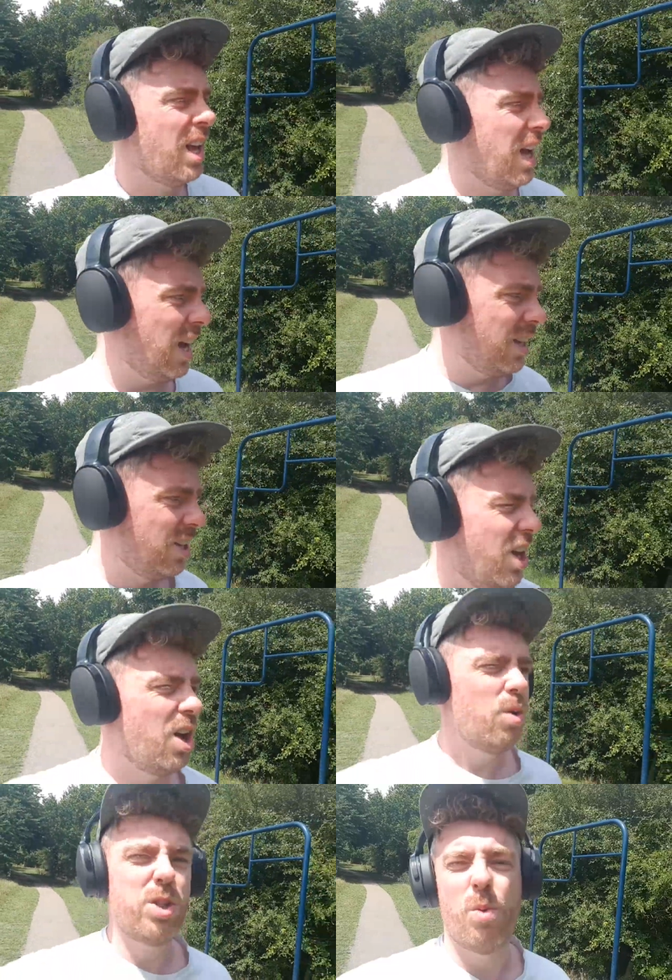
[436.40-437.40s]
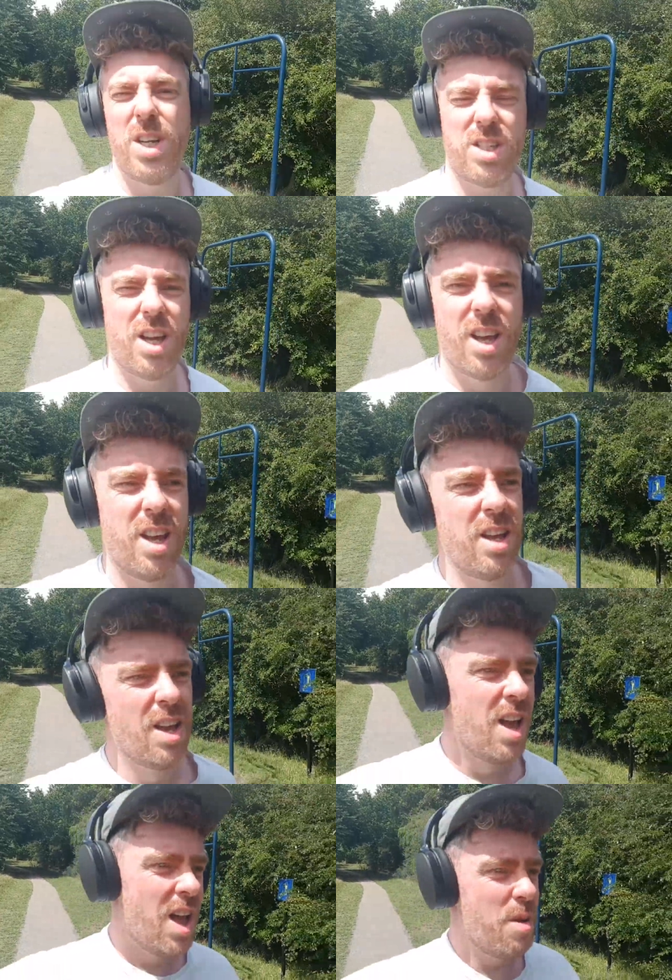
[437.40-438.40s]
And I also wanted to
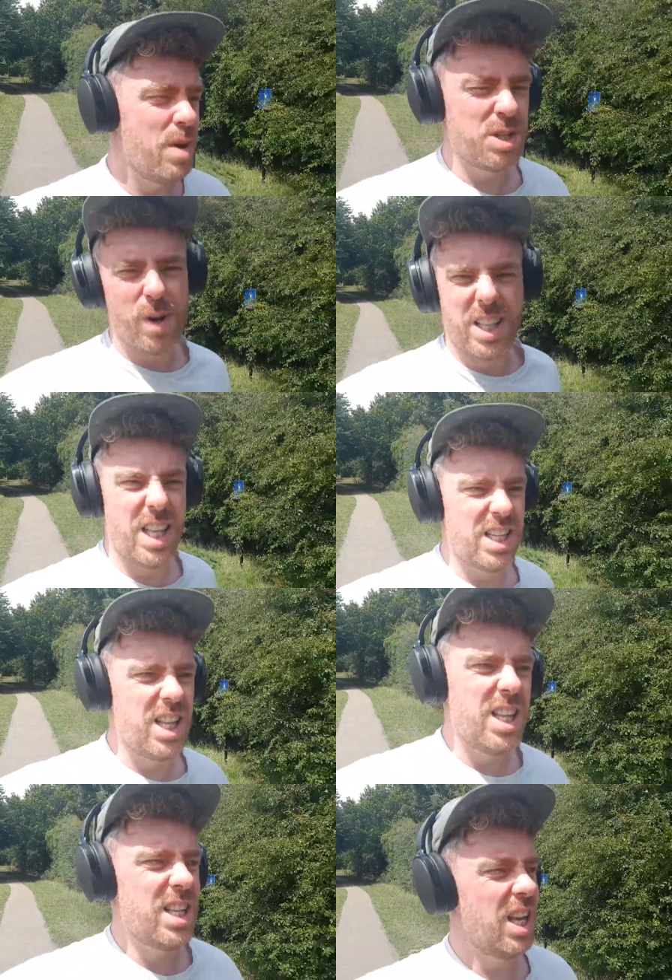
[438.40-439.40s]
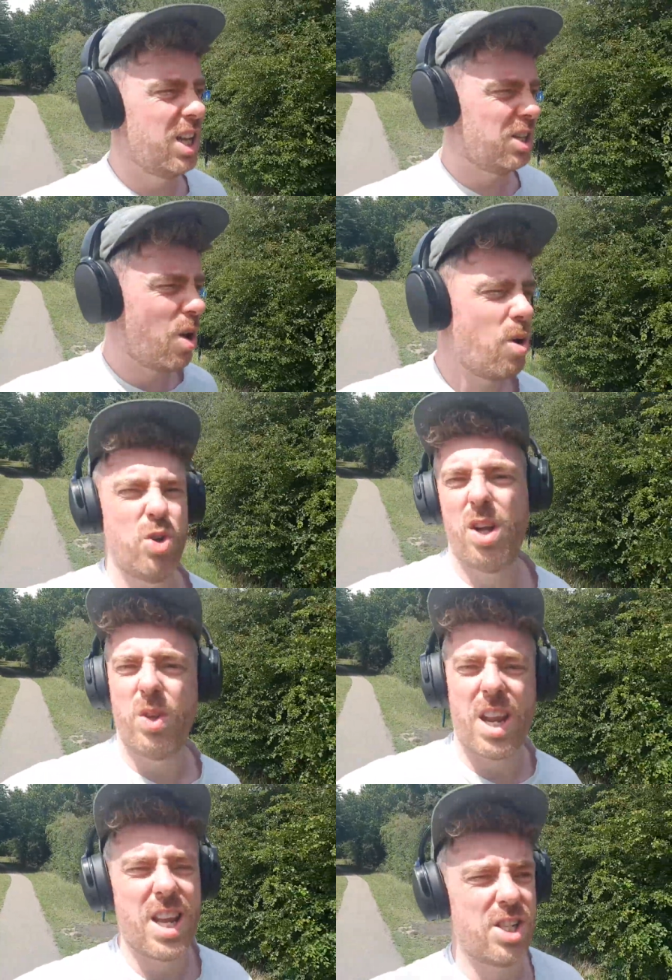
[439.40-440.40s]
measure my distance, so I'll try and do
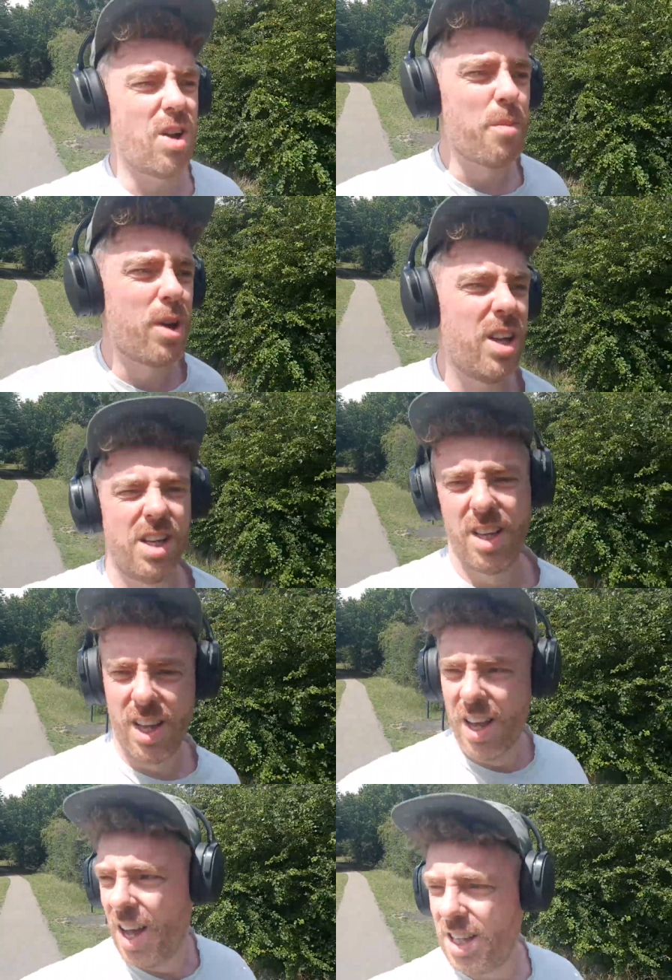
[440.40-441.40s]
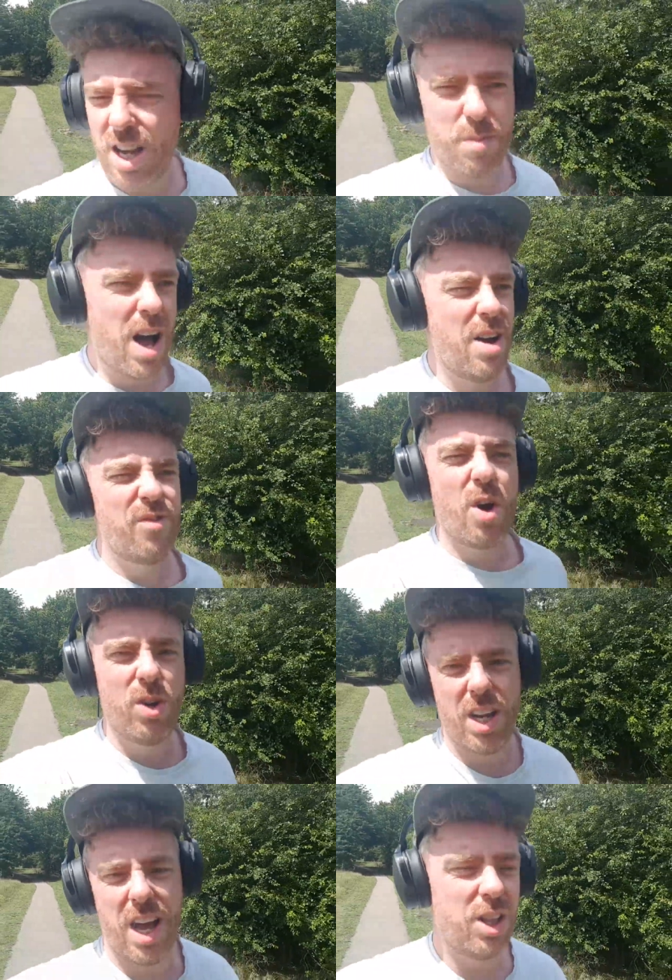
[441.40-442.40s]
that next time, but as my phone
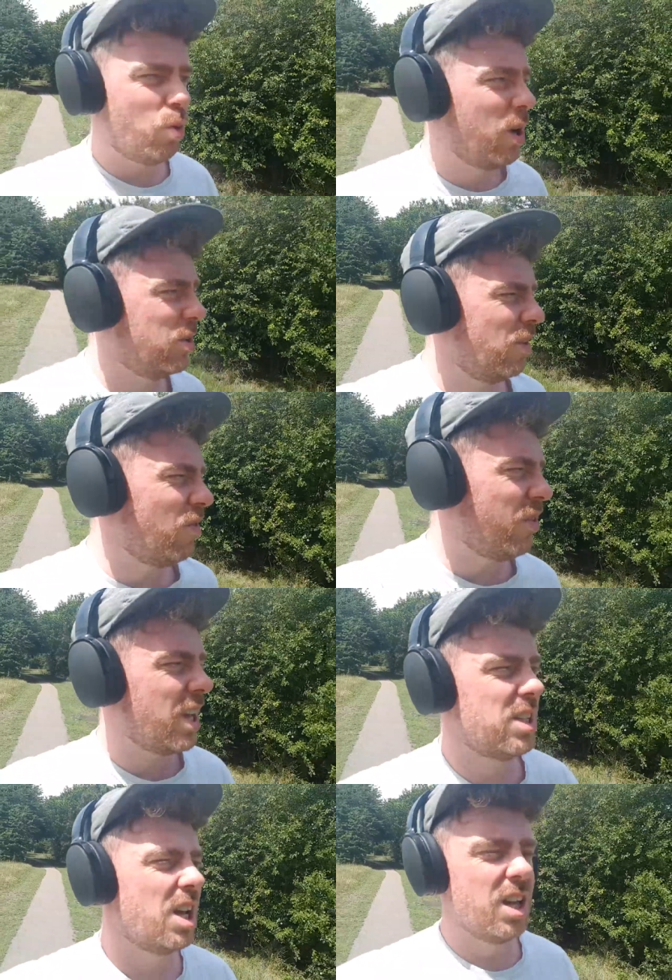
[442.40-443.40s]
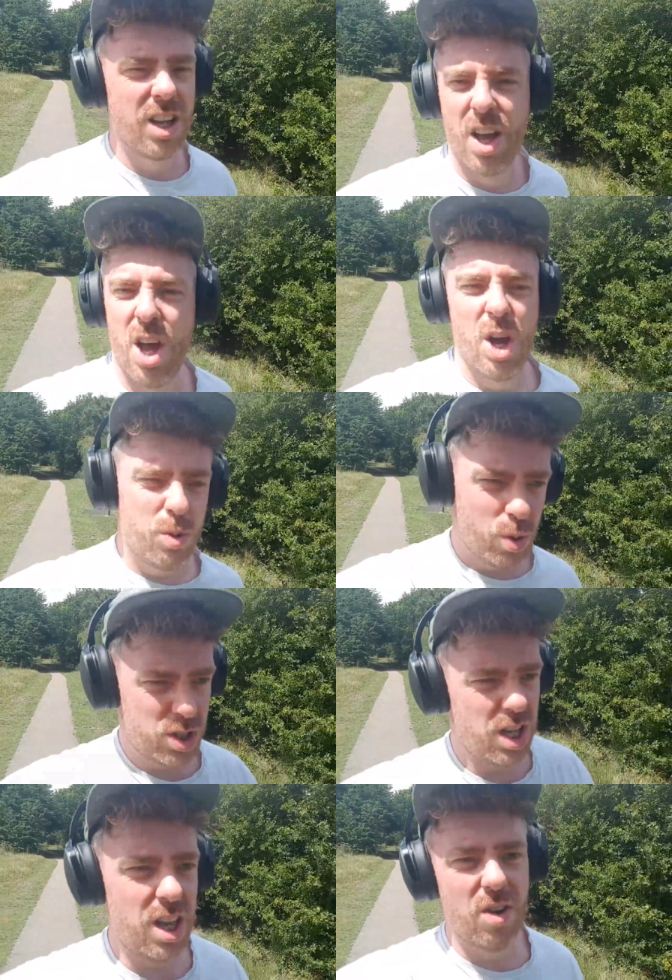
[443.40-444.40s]
can handle all those different things, we'll
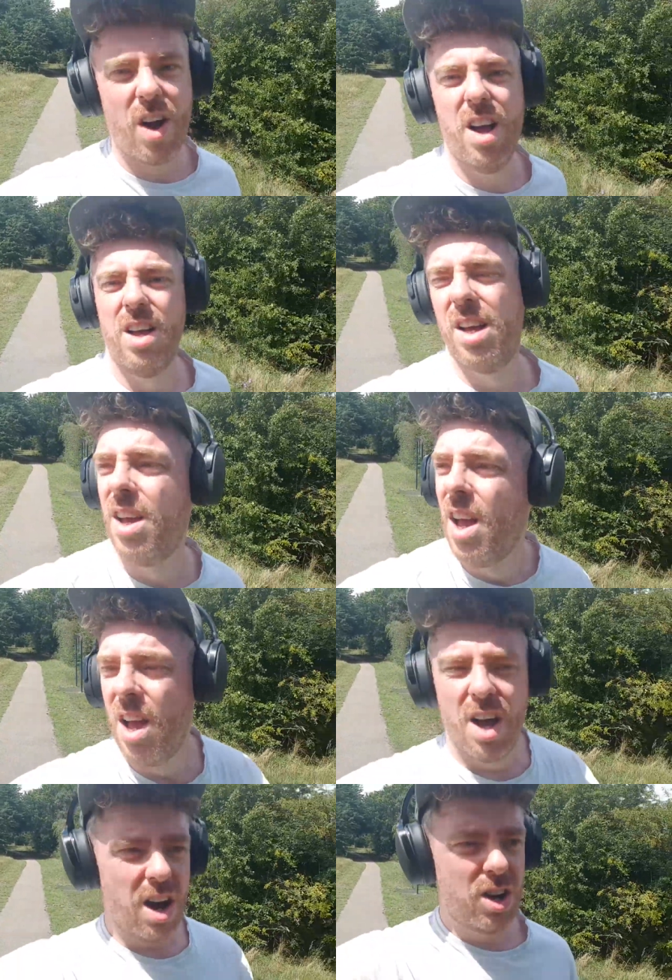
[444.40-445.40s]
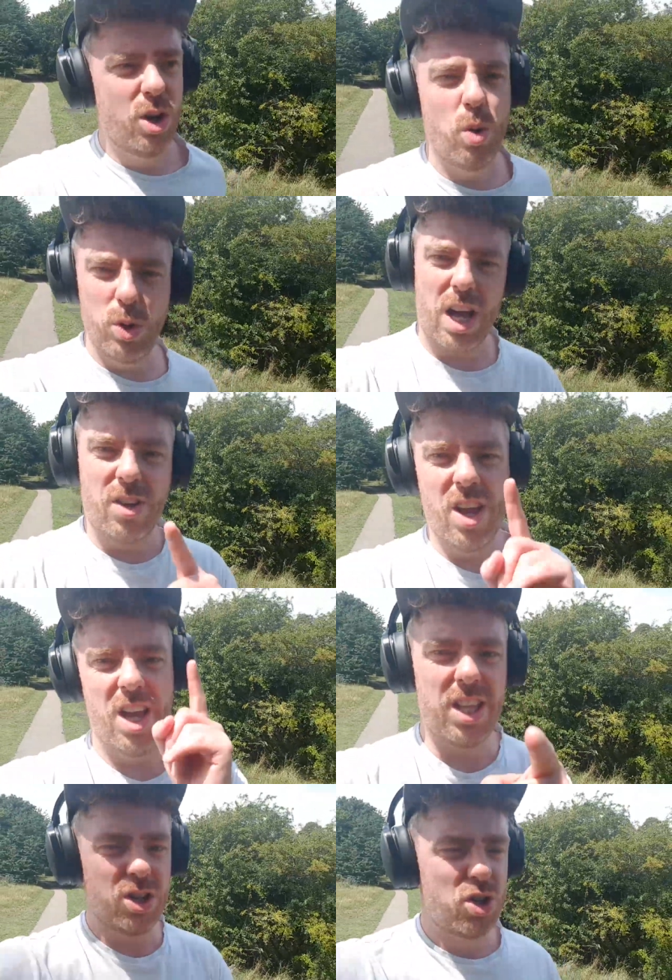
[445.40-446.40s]
see. Right, I'm going to cool down
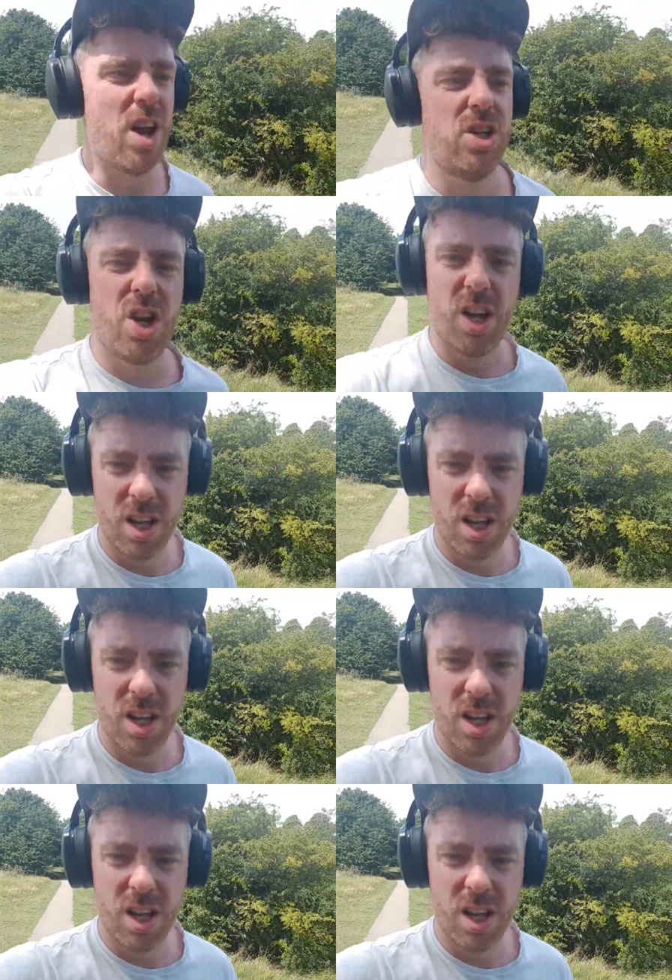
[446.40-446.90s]
and then stretch.